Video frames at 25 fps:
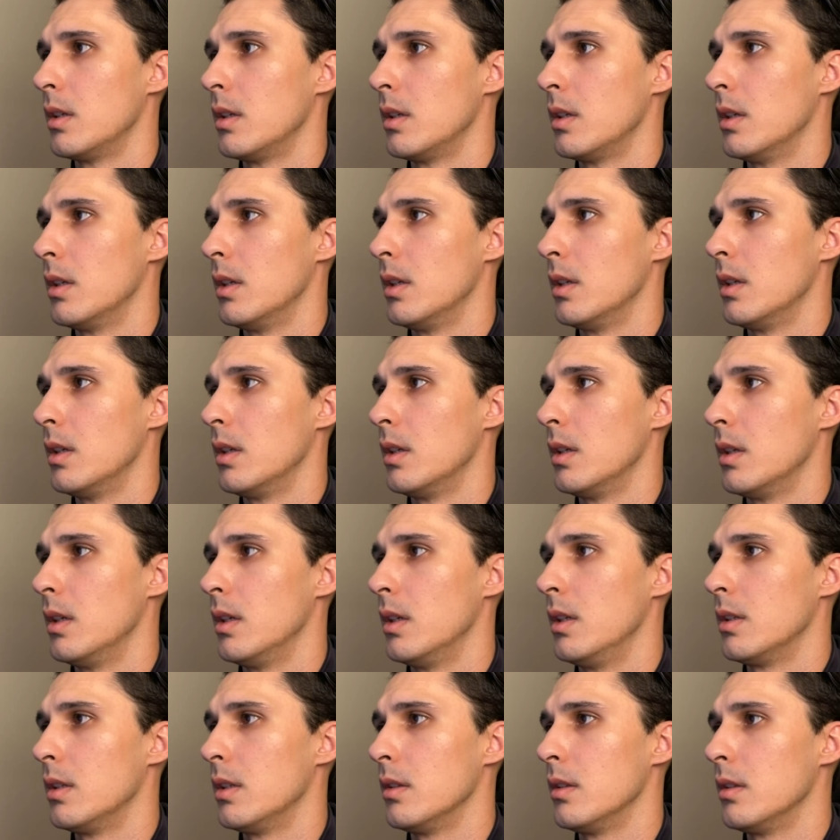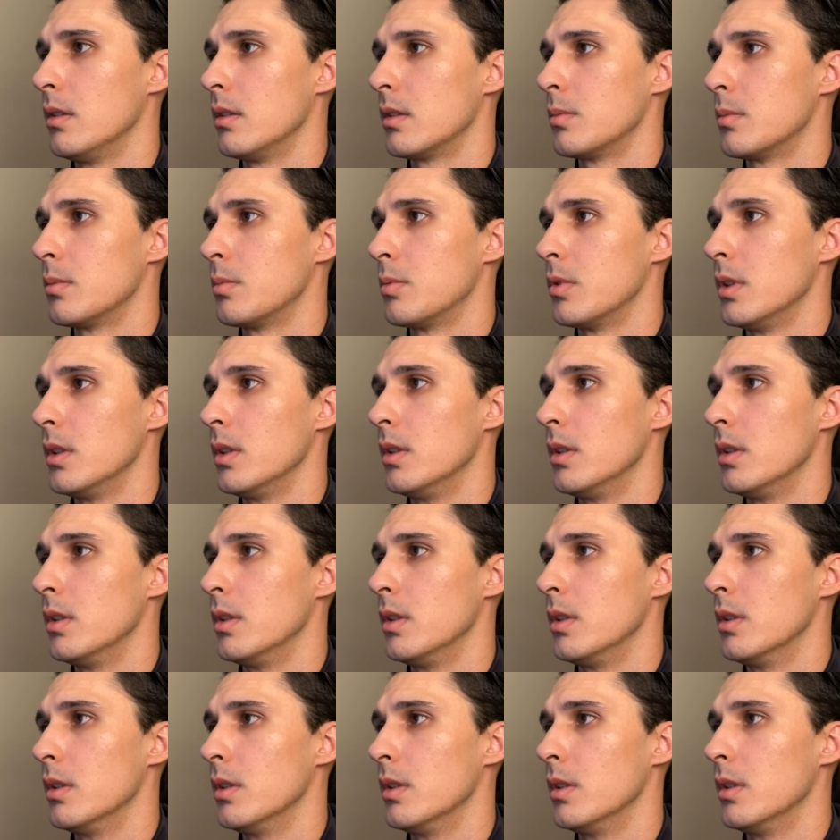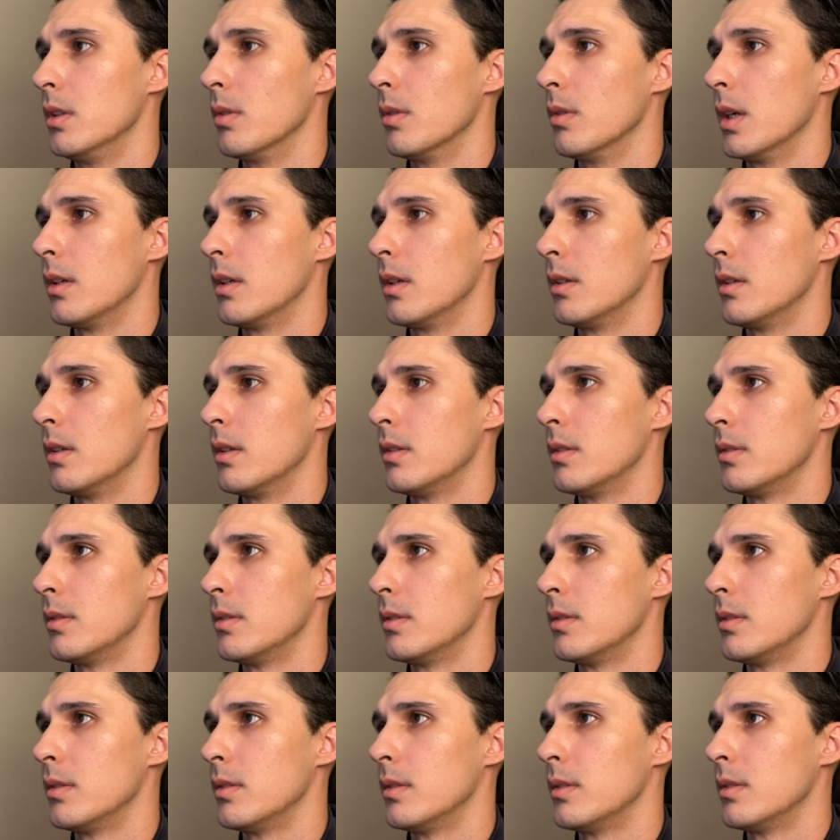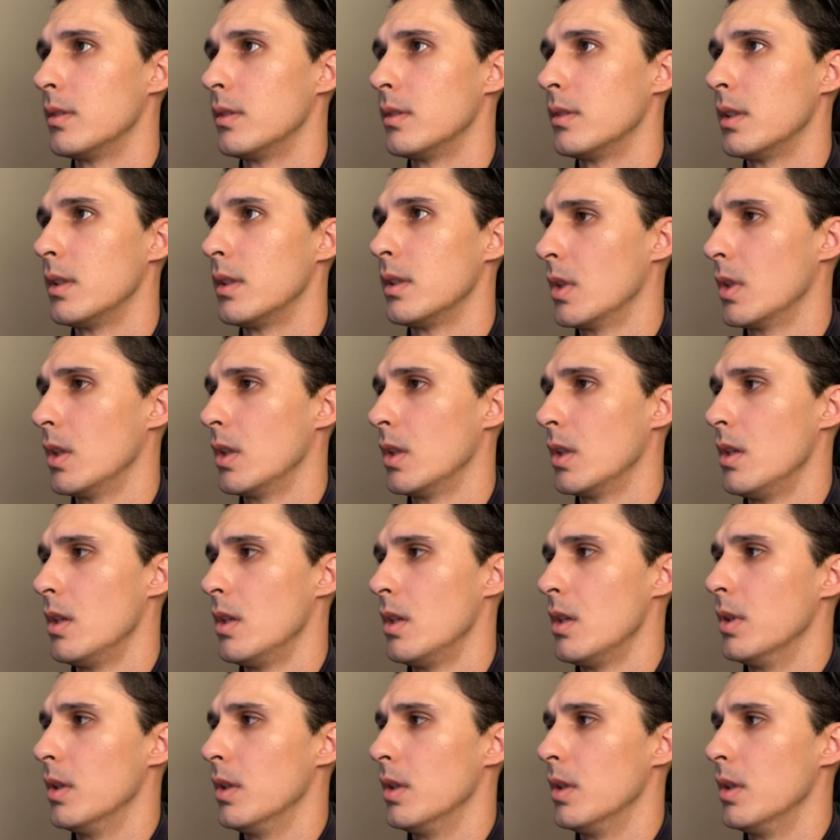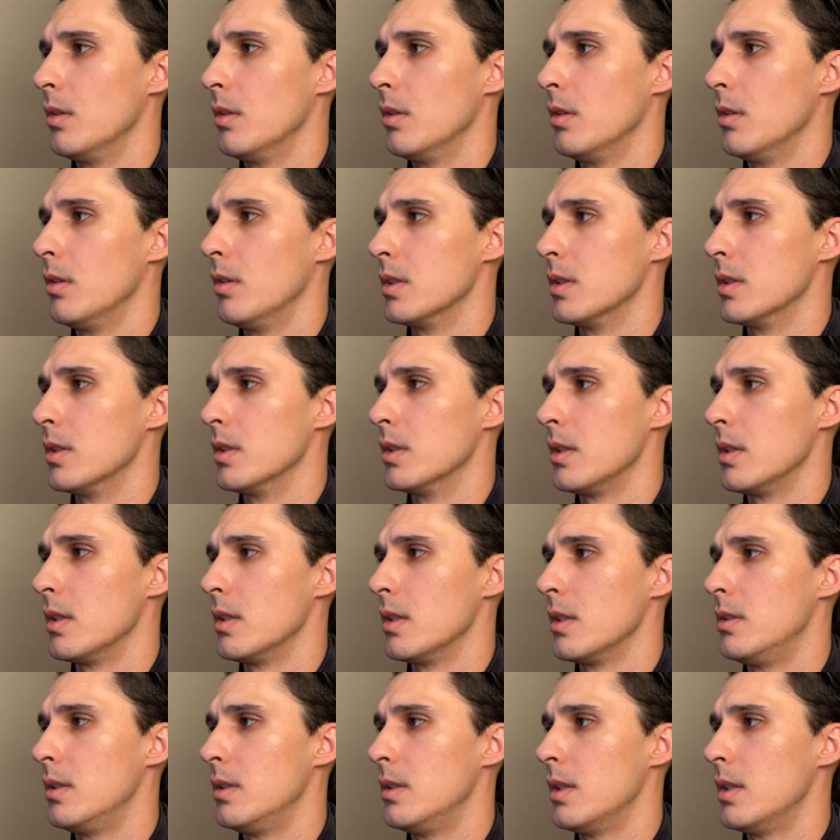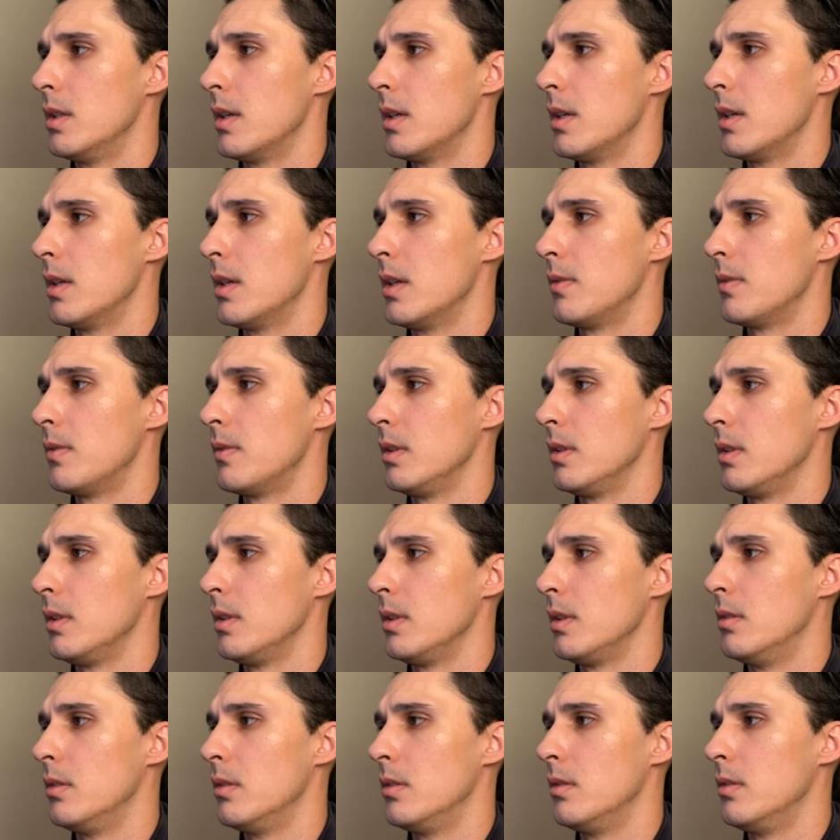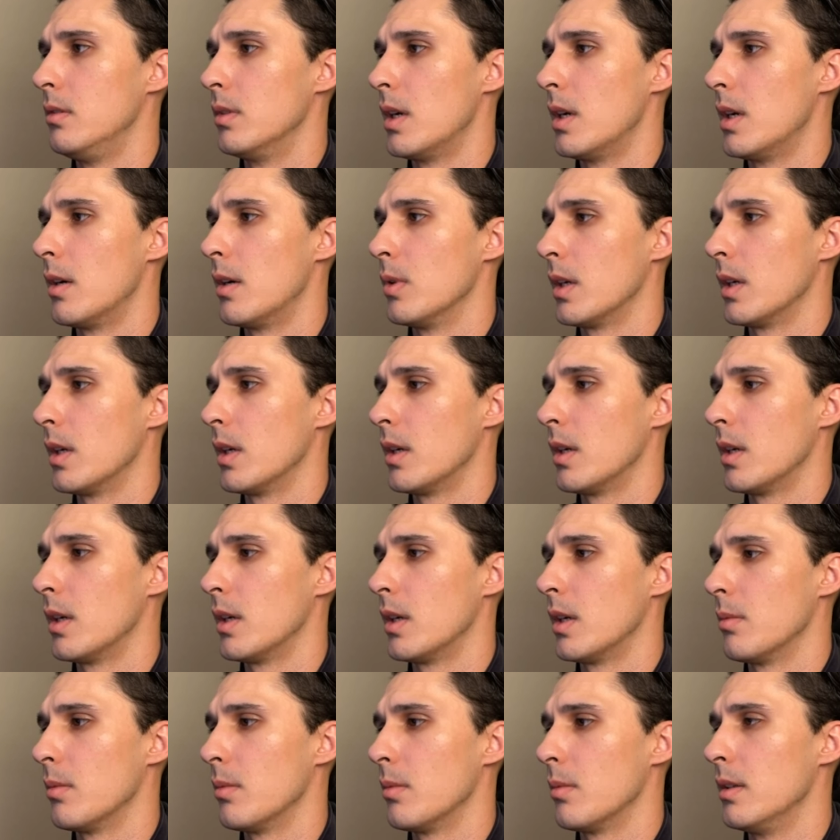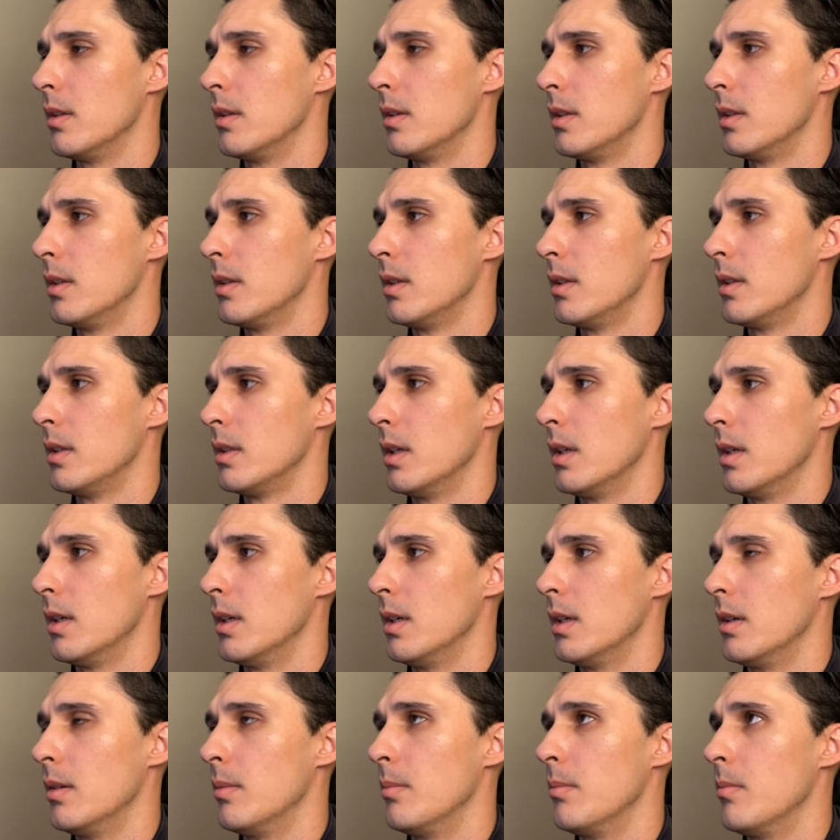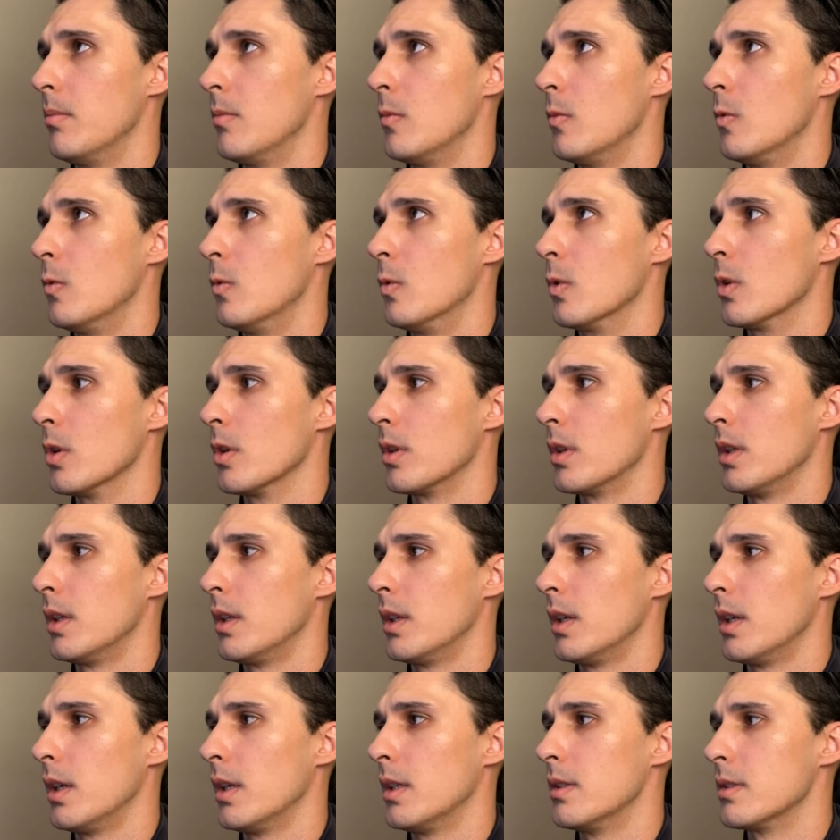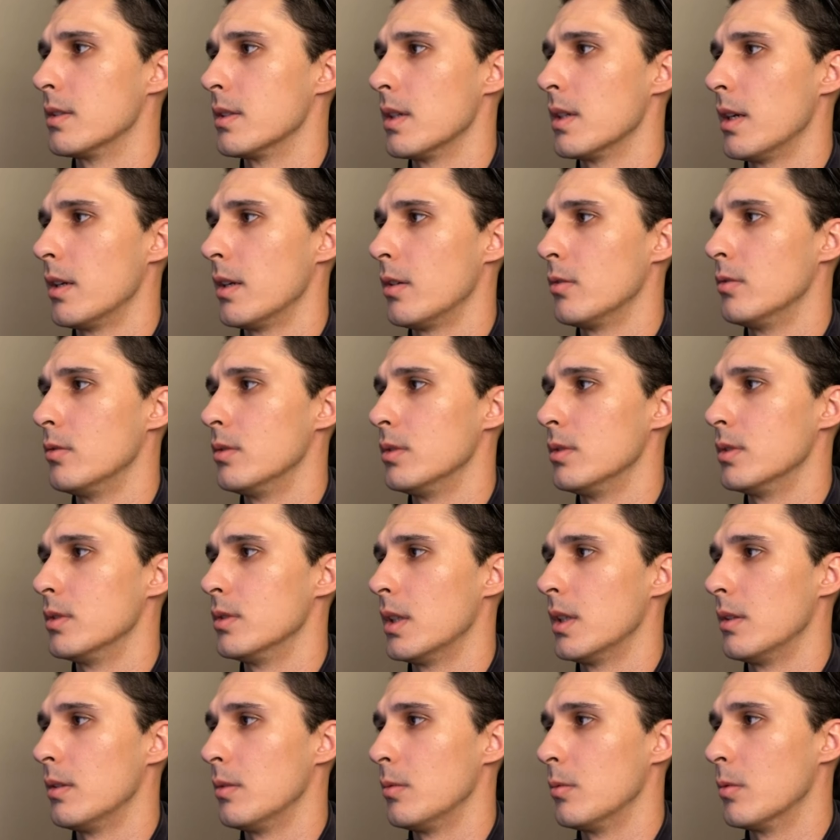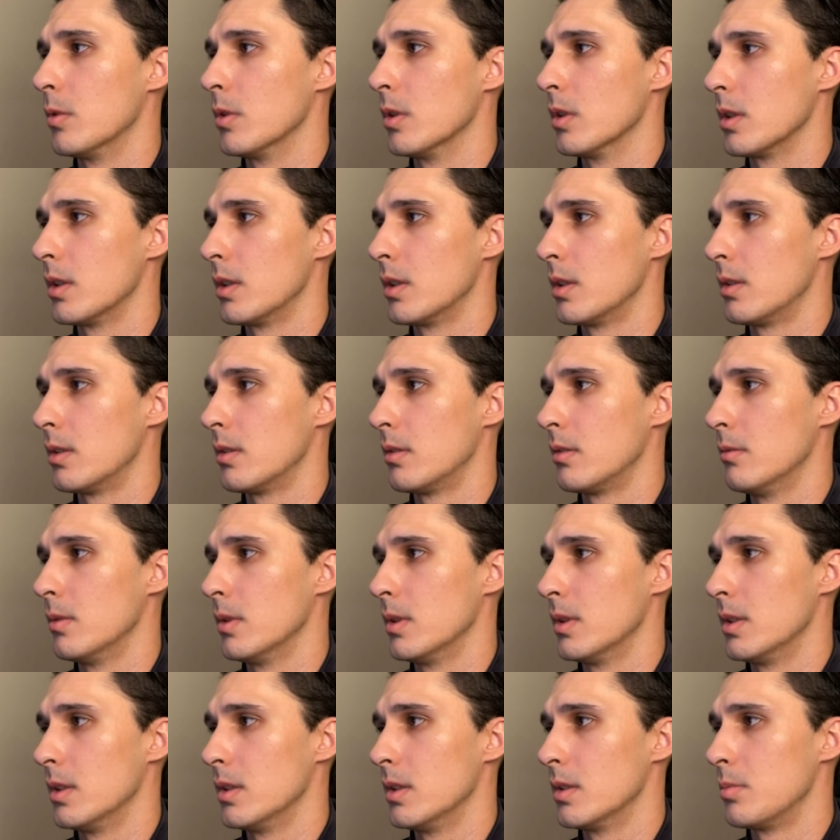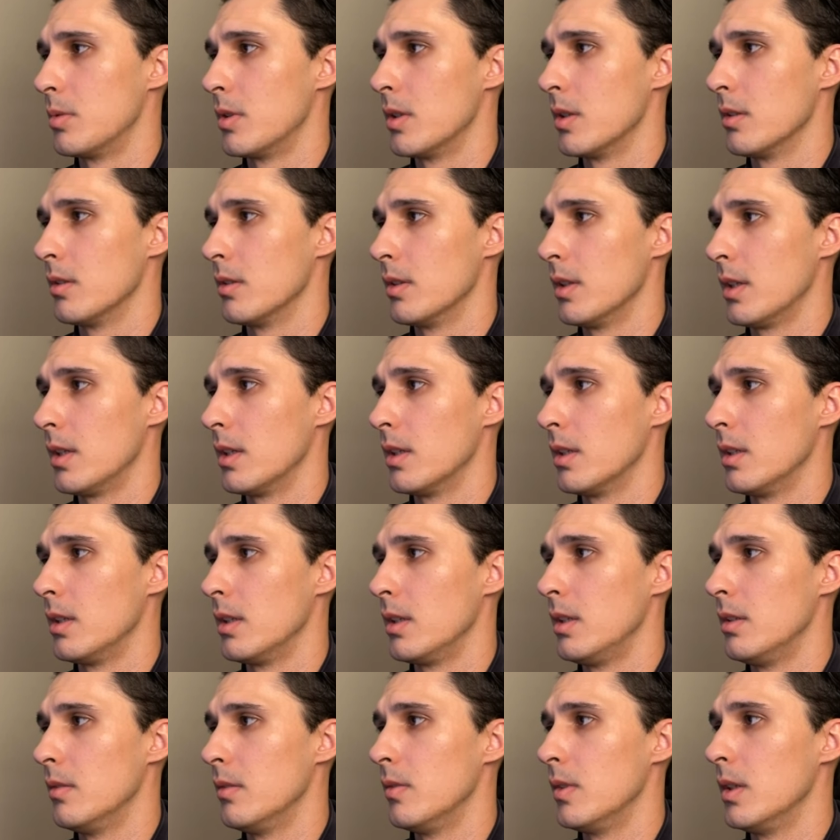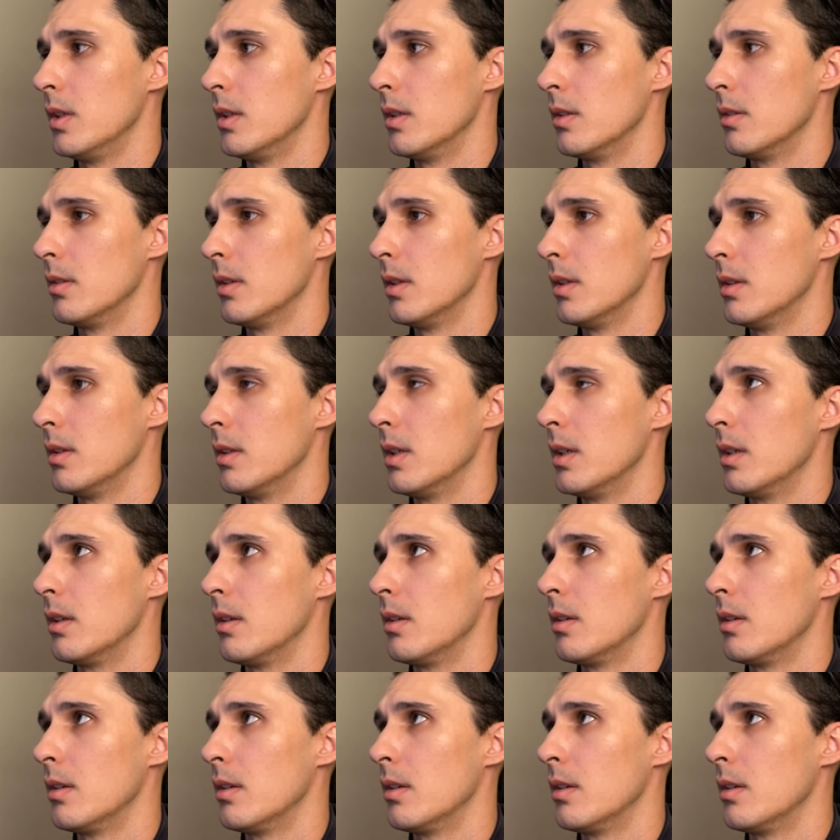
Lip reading: And it looks pretty good right now. But anyways, I definitely do not recommend working in cycles. I would work with this part like an Eevee, and then